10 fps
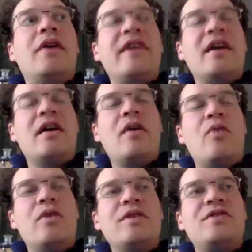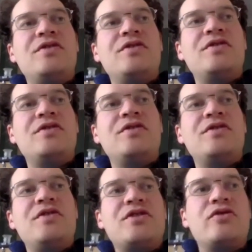think I want to
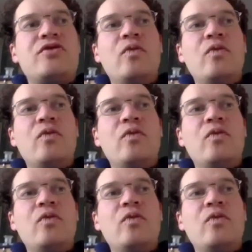just